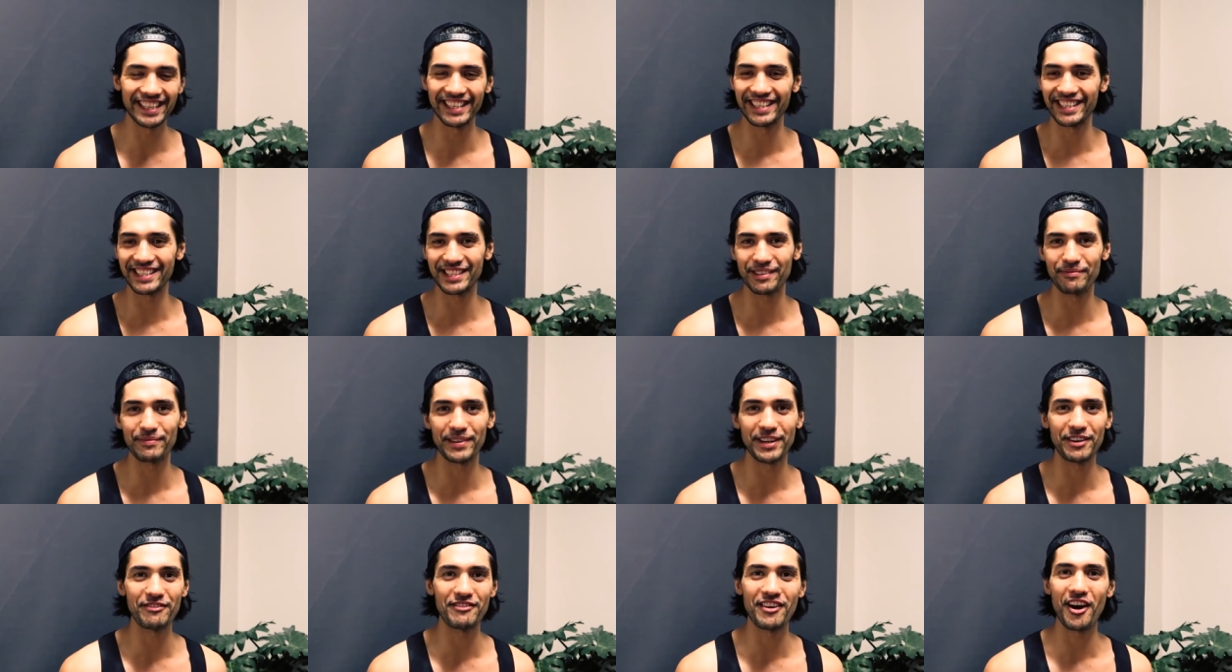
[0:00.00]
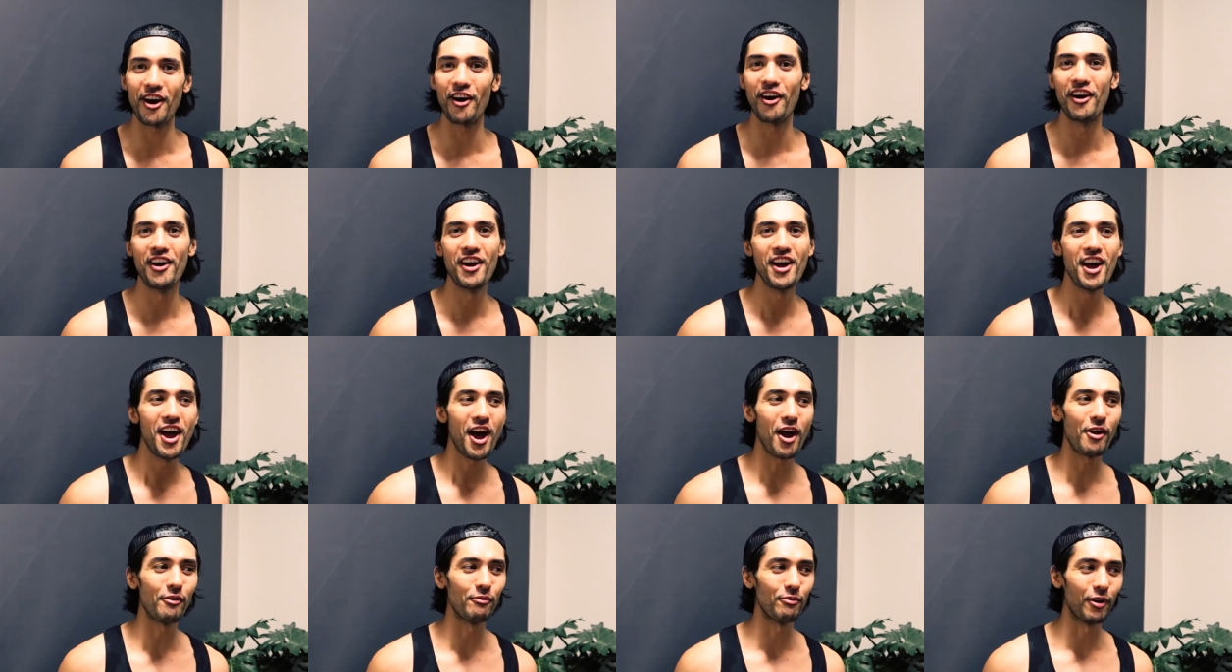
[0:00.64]
really is a bit of a,
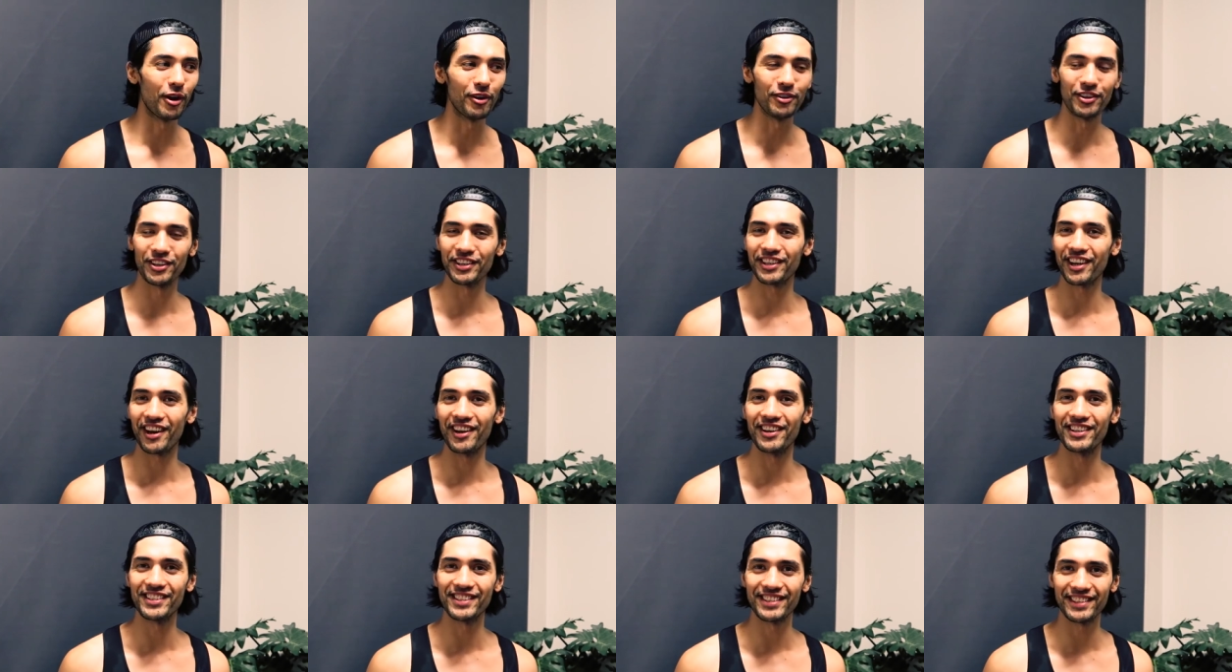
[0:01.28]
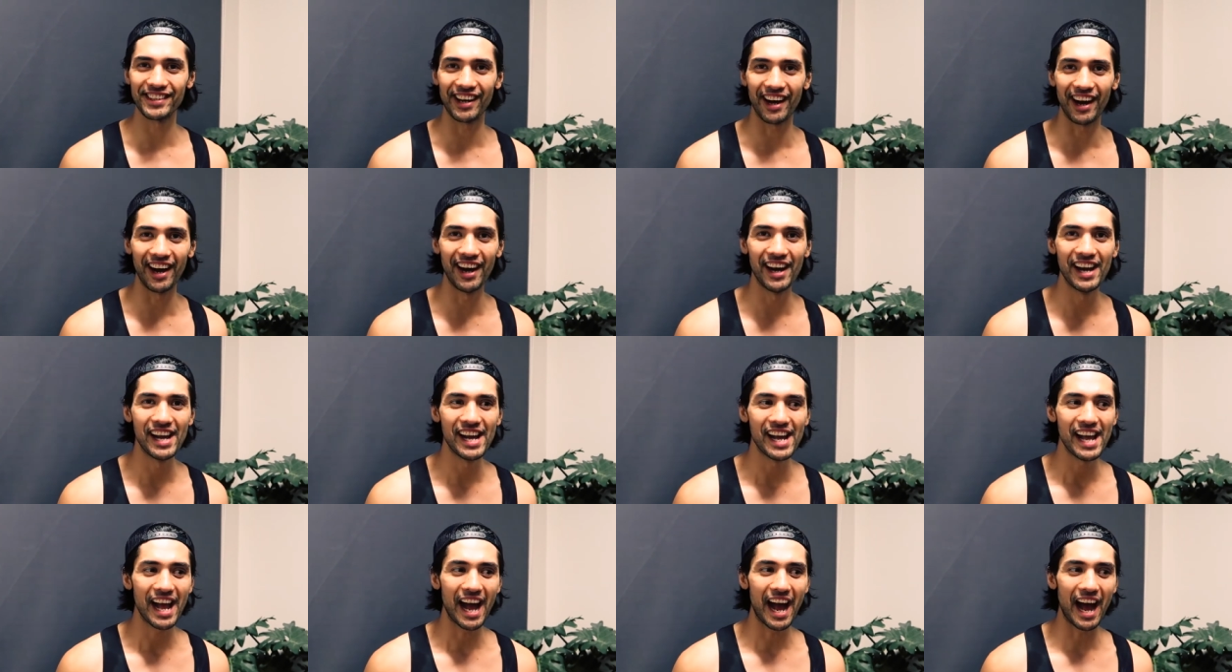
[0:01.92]
a roller coaster.
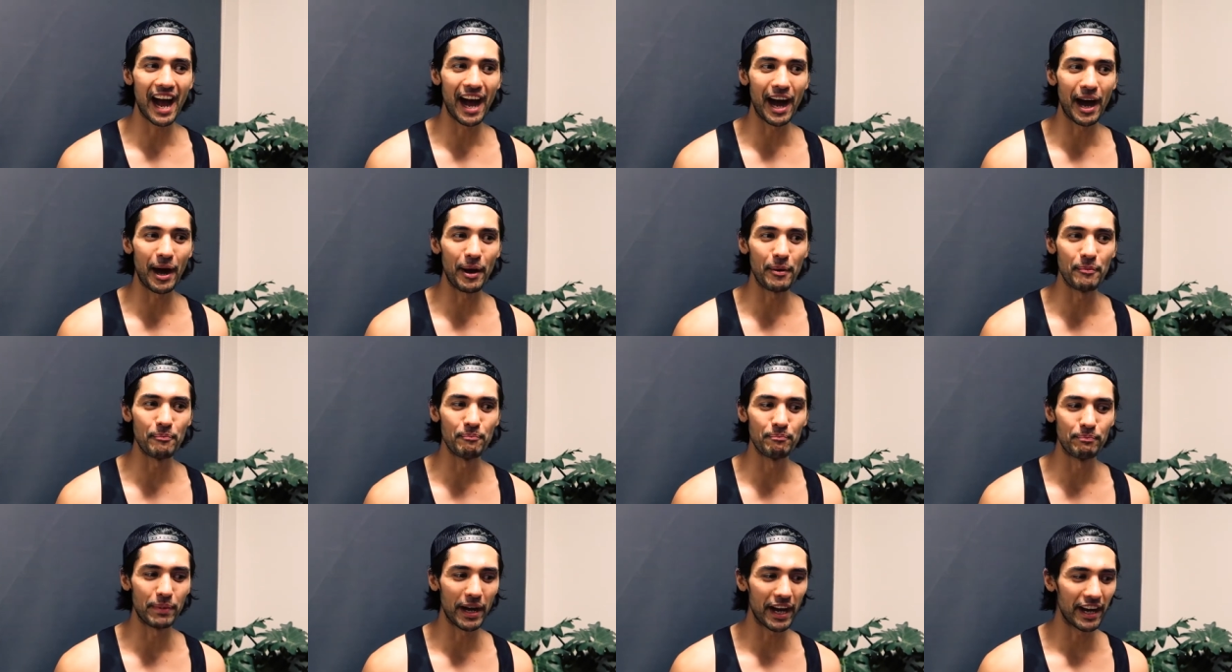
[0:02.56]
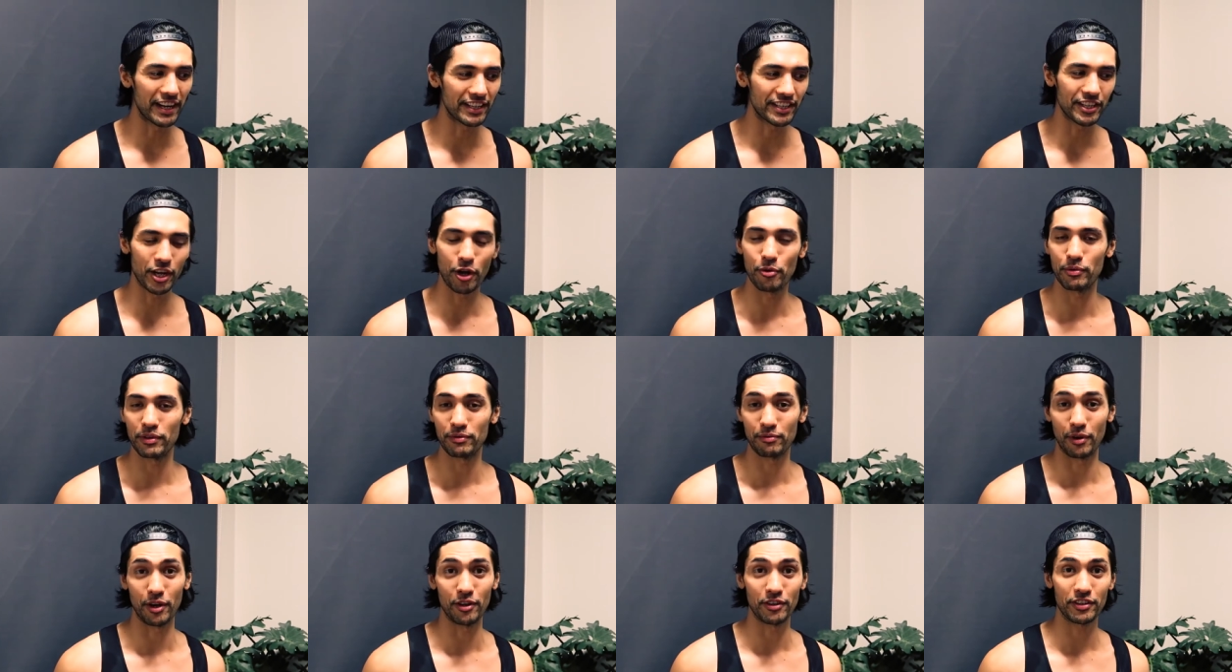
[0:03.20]
Um, but you know,
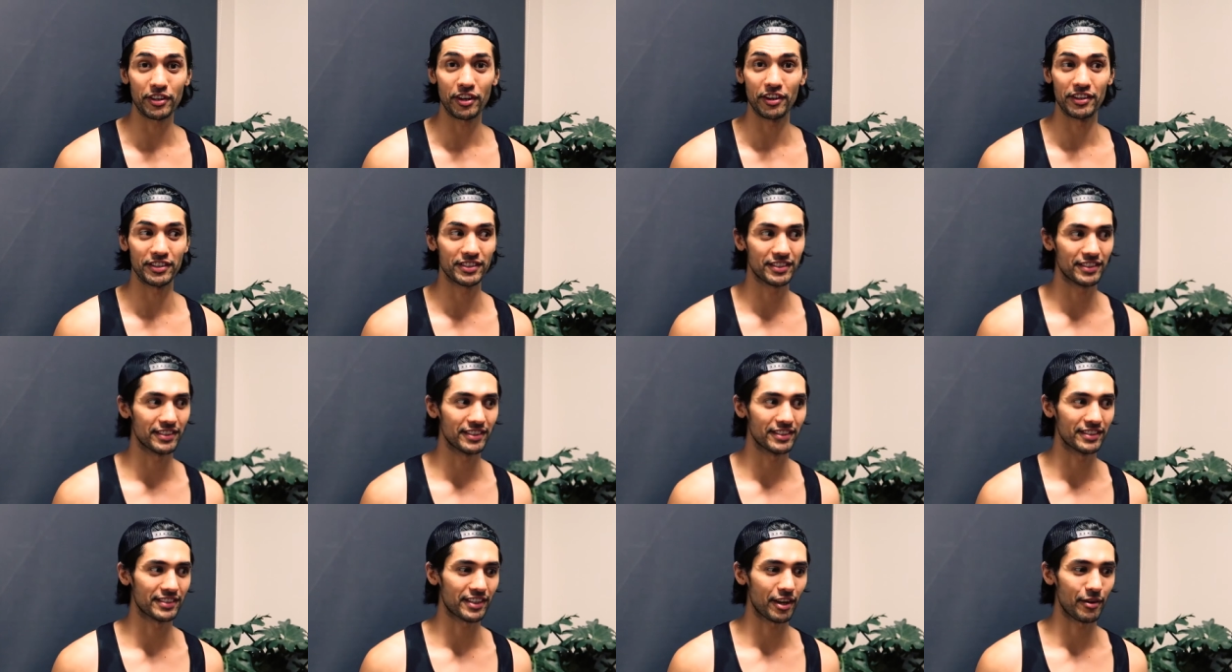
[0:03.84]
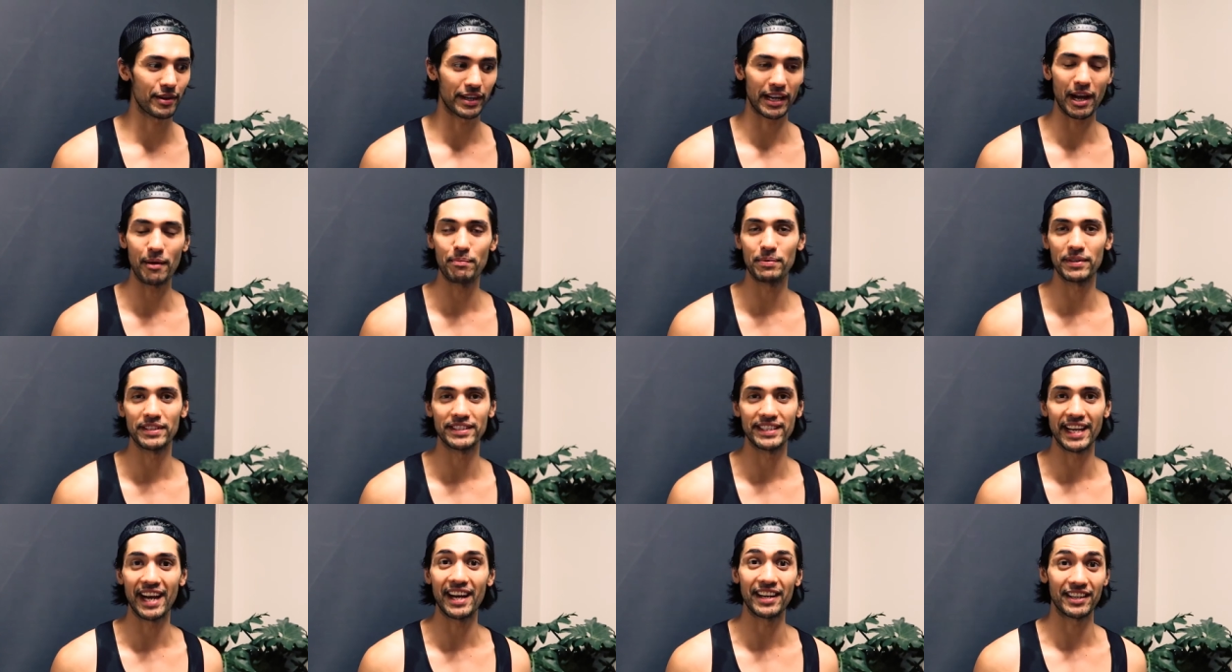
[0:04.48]
with roller coasters going up
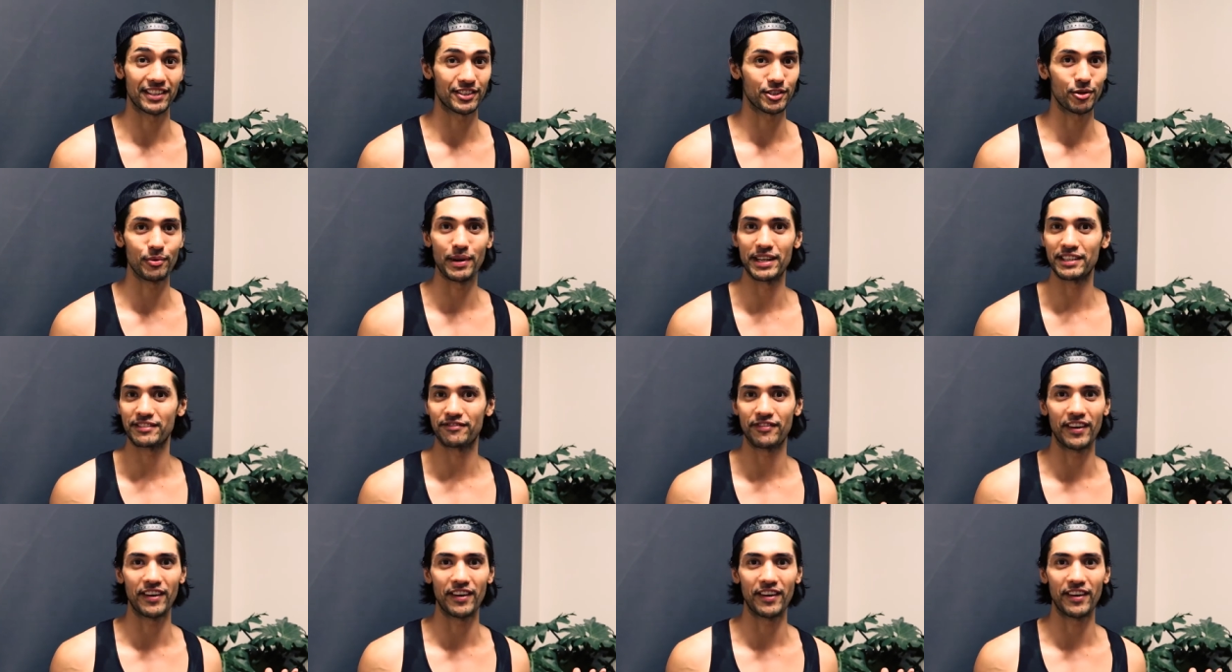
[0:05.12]
and down, it's always